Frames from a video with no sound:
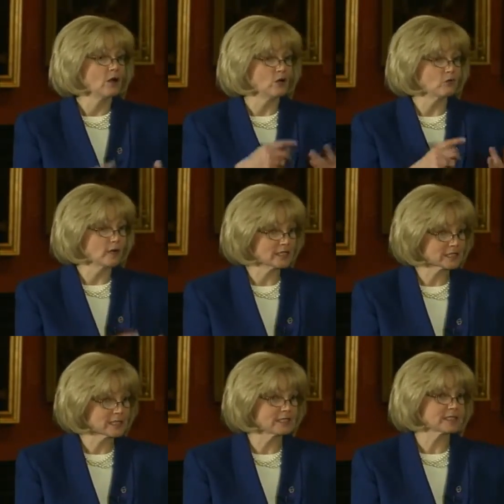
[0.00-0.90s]
or
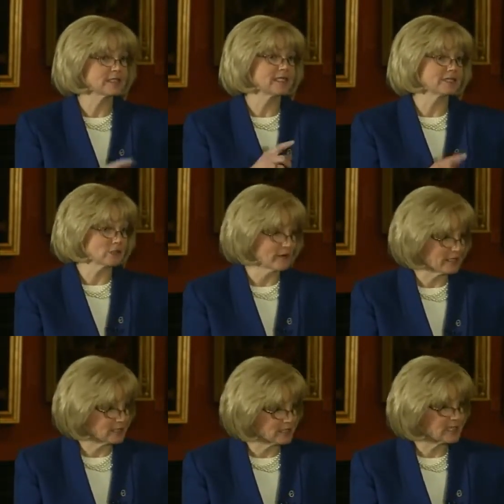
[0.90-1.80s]
restlessness, or
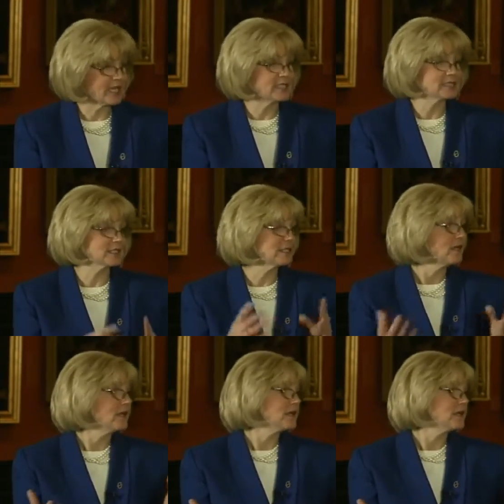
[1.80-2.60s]
agitation